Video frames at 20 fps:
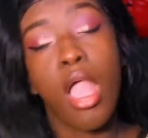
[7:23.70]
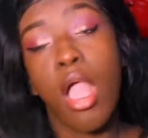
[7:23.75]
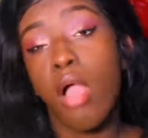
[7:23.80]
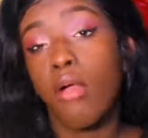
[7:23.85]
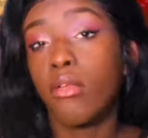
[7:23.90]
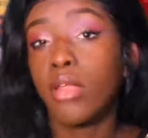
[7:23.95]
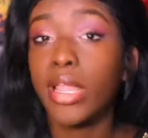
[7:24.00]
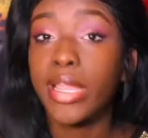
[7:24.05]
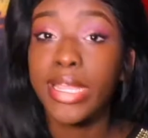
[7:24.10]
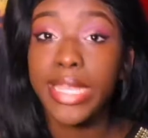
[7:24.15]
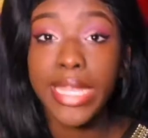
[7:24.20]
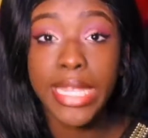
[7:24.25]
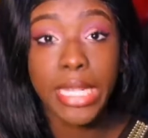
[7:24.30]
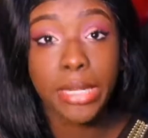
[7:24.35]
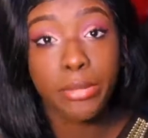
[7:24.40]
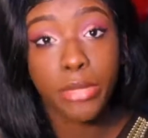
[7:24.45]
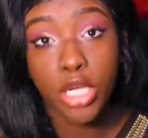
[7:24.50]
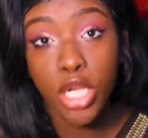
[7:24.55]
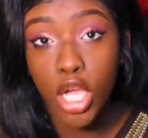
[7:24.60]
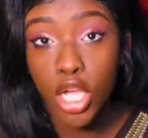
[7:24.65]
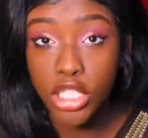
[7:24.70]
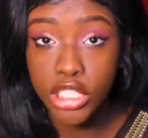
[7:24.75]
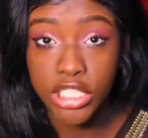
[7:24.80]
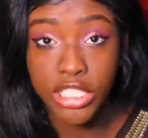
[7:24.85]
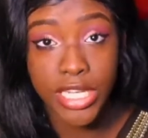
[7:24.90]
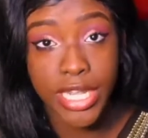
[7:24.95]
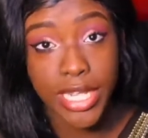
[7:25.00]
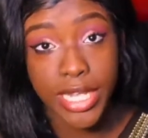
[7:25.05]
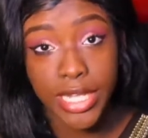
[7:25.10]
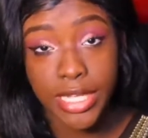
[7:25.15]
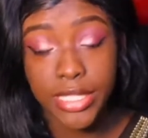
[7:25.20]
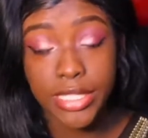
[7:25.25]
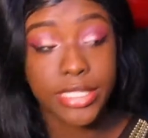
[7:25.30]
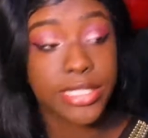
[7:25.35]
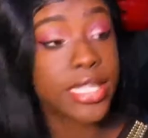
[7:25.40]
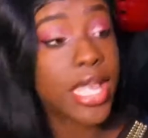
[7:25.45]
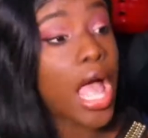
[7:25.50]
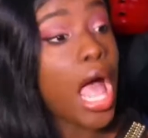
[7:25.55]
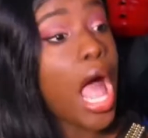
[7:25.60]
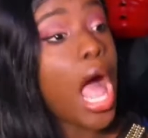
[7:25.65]
I don't like Nicki Minaj
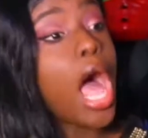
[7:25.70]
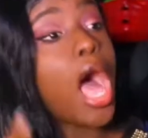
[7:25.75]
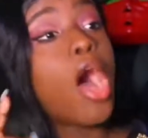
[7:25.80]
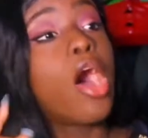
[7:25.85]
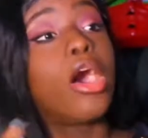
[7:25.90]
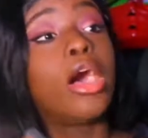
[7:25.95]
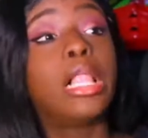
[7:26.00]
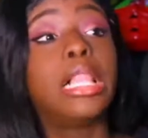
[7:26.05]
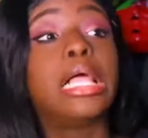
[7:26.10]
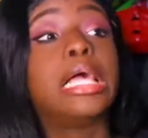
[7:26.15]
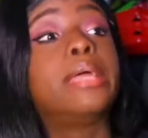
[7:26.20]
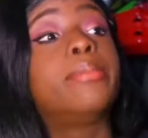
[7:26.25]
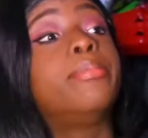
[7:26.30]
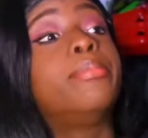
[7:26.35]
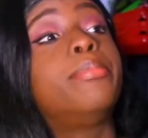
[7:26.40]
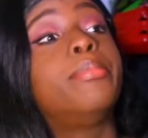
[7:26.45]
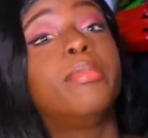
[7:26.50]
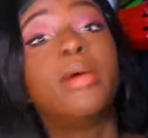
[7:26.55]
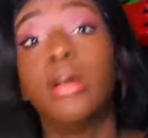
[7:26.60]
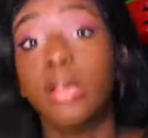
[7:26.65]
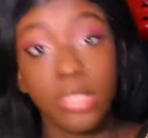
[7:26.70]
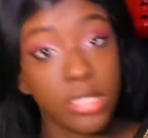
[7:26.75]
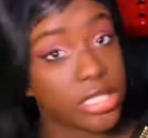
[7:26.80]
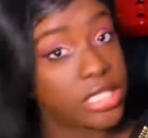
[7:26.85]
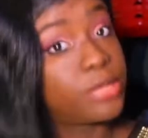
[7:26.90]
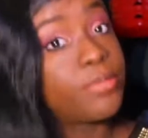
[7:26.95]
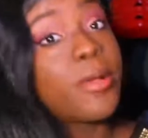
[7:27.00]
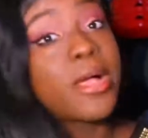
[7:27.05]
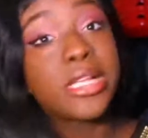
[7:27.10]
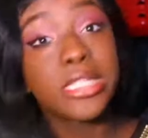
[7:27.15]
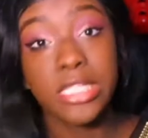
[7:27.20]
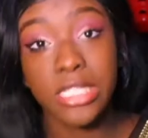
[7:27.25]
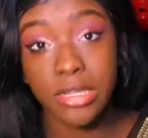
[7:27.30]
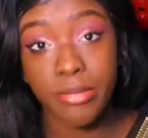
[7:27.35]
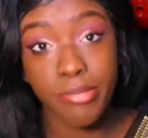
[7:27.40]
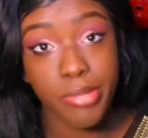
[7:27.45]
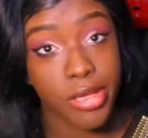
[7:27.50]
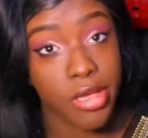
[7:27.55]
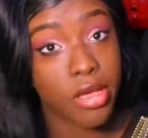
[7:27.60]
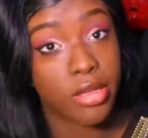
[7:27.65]
stans. I don't like,
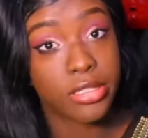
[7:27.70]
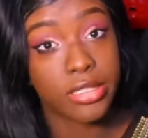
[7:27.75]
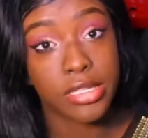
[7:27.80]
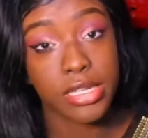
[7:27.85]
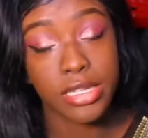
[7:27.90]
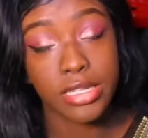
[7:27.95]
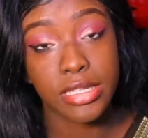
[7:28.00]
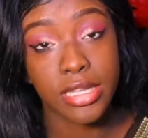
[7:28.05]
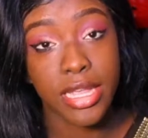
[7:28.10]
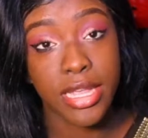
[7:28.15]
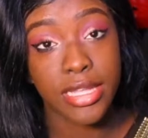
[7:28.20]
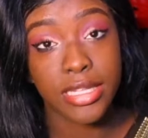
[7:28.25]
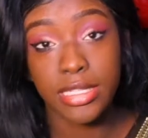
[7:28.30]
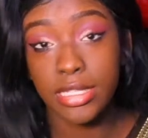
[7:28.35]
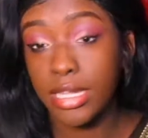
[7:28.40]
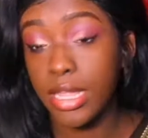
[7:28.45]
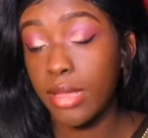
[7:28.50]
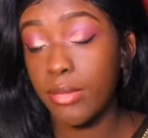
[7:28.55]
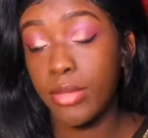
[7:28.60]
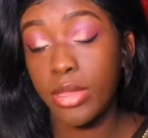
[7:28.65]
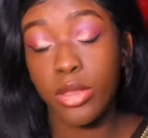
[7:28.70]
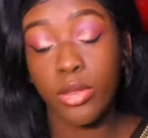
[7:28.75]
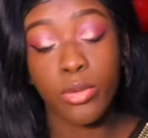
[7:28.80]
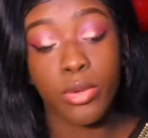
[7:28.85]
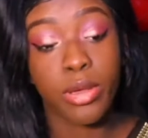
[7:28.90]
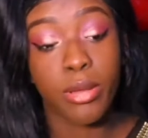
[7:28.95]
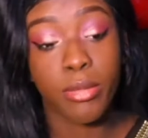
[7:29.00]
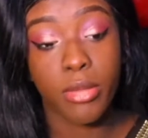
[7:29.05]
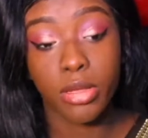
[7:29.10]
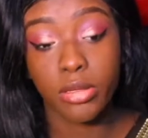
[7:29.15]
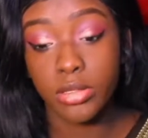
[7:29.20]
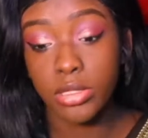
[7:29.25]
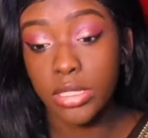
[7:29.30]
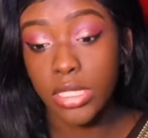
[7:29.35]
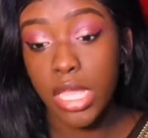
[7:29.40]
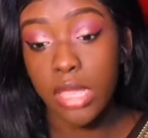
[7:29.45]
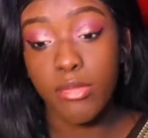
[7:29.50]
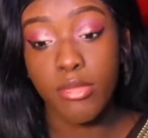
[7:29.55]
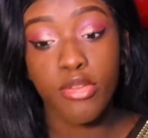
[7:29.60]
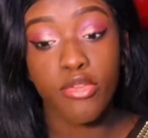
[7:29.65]
especially Beyonce stans. They be doing the
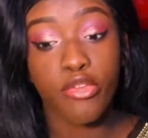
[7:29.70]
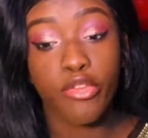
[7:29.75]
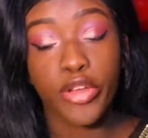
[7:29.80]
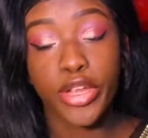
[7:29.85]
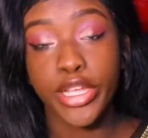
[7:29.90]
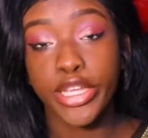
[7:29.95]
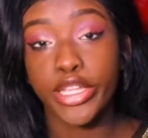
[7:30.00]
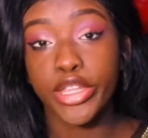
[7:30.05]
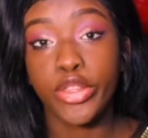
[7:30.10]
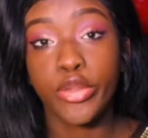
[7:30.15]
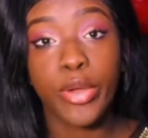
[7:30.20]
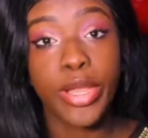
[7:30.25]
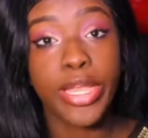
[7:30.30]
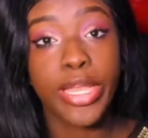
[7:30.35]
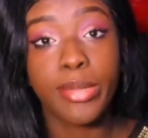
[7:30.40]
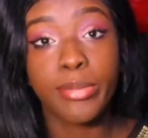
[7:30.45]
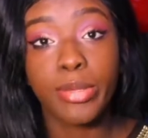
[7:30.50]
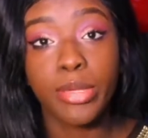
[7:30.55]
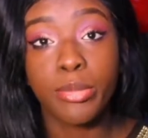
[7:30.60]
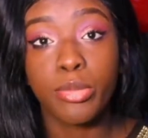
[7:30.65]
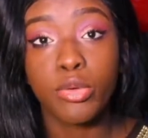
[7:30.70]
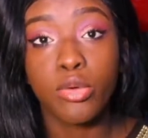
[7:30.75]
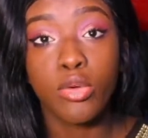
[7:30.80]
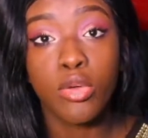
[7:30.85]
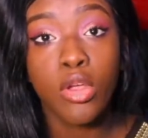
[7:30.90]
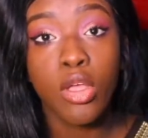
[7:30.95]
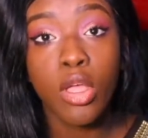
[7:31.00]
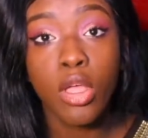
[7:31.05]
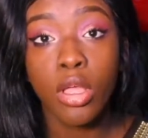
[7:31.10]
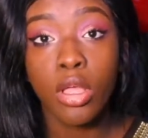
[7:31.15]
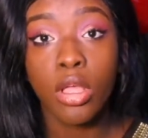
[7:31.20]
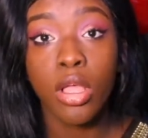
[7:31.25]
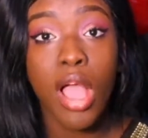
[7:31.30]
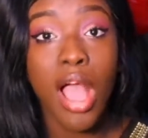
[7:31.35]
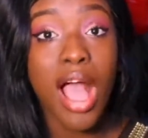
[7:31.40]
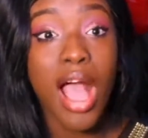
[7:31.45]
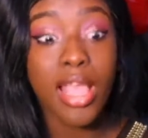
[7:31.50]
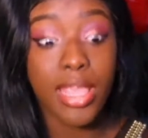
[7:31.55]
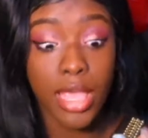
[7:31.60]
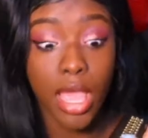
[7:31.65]
most. They be freaking threatening people.
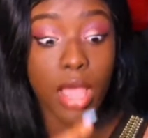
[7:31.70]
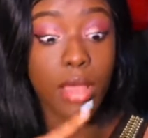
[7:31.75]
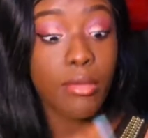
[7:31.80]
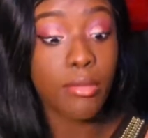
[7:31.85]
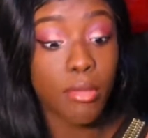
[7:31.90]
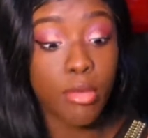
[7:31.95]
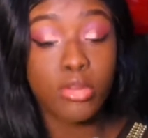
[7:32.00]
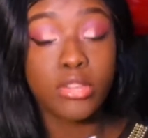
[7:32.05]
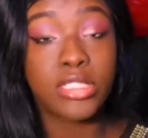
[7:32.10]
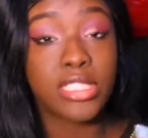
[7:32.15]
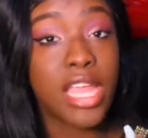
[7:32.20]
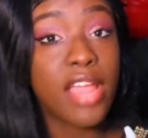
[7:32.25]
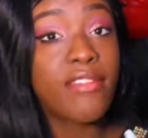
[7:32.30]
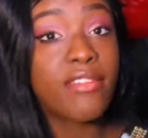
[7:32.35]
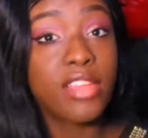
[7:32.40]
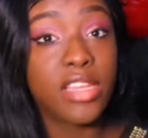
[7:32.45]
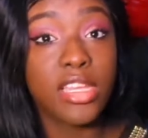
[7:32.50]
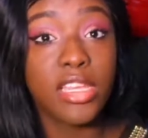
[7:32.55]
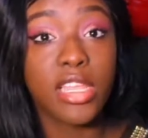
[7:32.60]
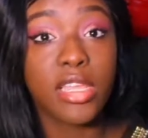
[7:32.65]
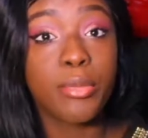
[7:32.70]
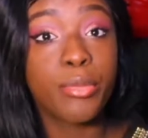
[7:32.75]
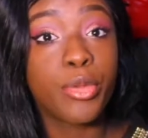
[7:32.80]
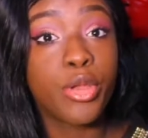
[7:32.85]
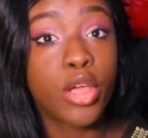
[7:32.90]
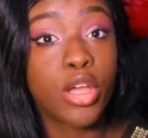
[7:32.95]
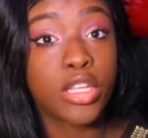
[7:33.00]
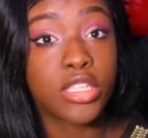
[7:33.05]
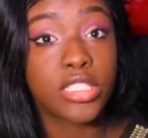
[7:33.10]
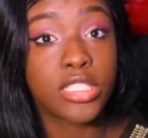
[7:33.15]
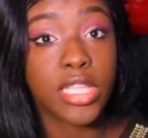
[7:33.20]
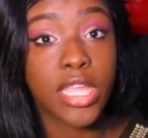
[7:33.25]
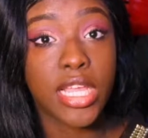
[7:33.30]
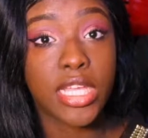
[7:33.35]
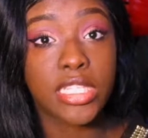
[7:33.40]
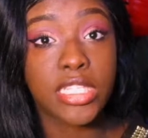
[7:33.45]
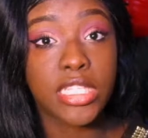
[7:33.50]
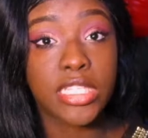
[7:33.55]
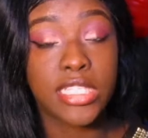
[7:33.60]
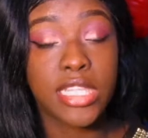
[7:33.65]
Most definitely Nicki Minaj
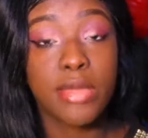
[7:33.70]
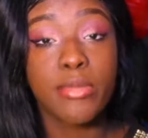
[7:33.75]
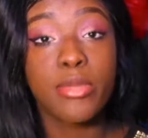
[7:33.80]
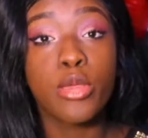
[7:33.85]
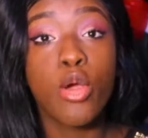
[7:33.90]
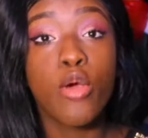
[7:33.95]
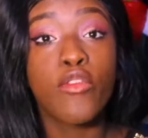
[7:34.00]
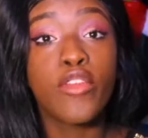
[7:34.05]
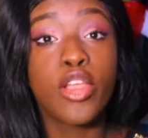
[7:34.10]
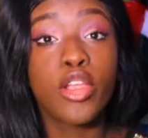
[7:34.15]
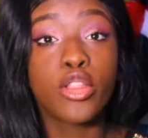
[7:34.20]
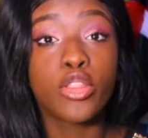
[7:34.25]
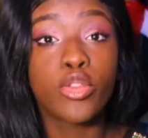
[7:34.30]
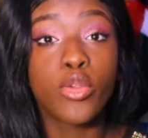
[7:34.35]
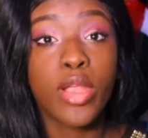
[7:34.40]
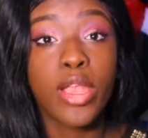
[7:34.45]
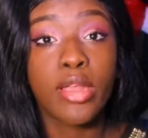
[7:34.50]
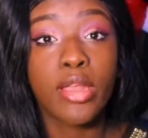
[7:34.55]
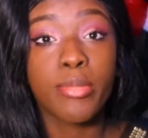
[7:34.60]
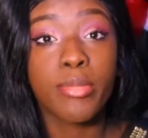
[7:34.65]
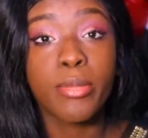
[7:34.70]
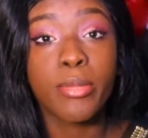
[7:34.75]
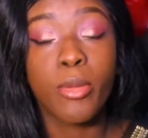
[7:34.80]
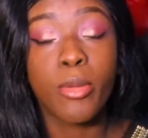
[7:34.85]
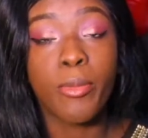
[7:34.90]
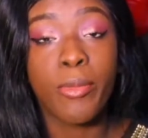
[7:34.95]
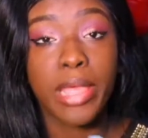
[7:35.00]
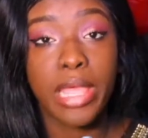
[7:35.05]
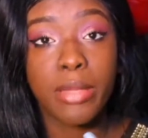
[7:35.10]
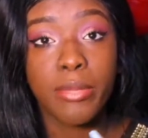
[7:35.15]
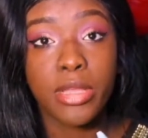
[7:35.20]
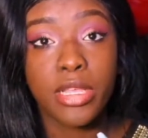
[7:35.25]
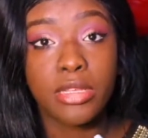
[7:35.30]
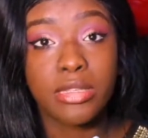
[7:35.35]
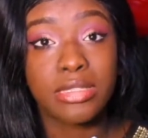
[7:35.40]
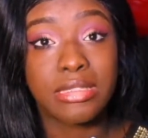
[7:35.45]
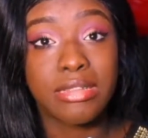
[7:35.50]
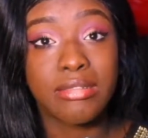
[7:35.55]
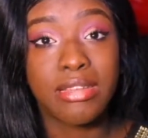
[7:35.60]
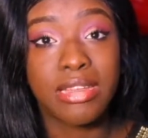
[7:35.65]
stans, because they be over here threatening people, baby
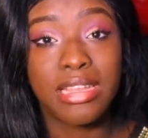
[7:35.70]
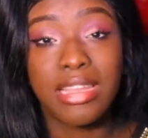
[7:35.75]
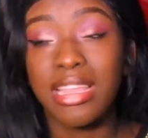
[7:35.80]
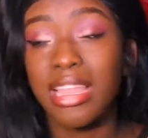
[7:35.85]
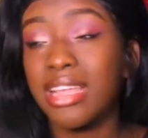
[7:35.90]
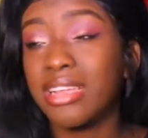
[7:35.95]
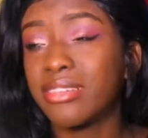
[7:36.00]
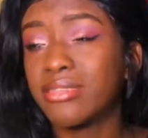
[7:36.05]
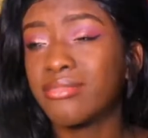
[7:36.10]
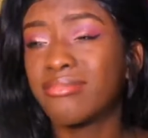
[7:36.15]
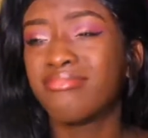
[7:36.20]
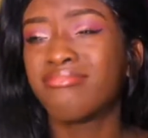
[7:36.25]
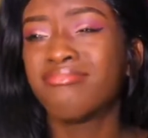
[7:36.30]
and stuff like that. Like,